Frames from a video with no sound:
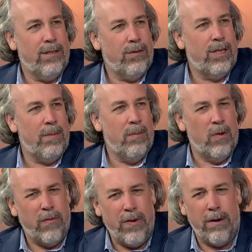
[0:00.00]
So some of them
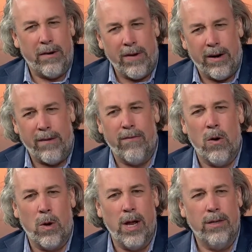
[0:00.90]
are very, very
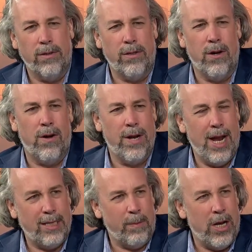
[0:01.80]
focused on
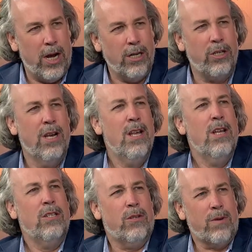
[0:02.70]
espionage.
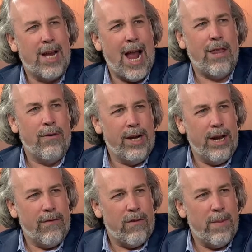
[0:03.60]
So gathering
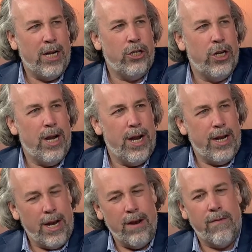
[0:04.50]
information
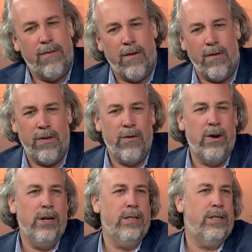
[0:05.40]
in
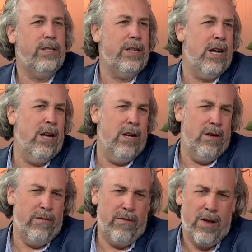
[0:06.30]
furtherance
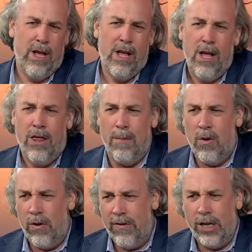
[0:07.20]
of the
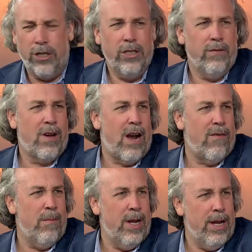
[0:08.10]
motivations of
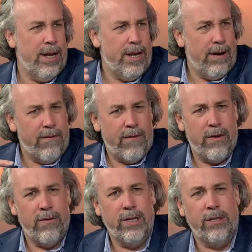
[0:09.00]
government, in
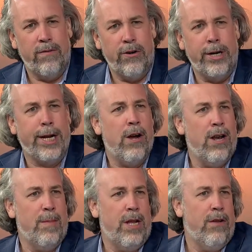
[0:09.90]
furtherance of their
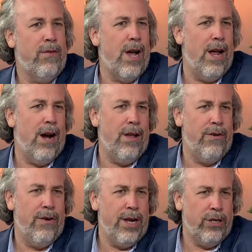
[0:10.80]
economy. You've got
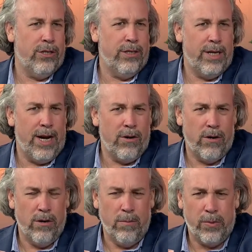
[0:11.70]
other nation state
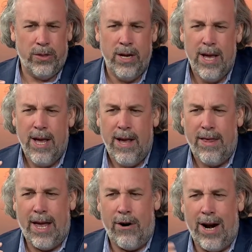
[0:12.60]
groups
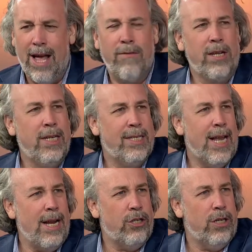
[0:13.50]
that are heavily
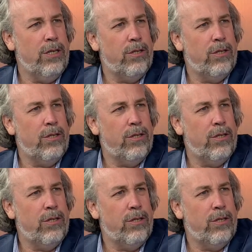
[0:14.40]
sanctioned.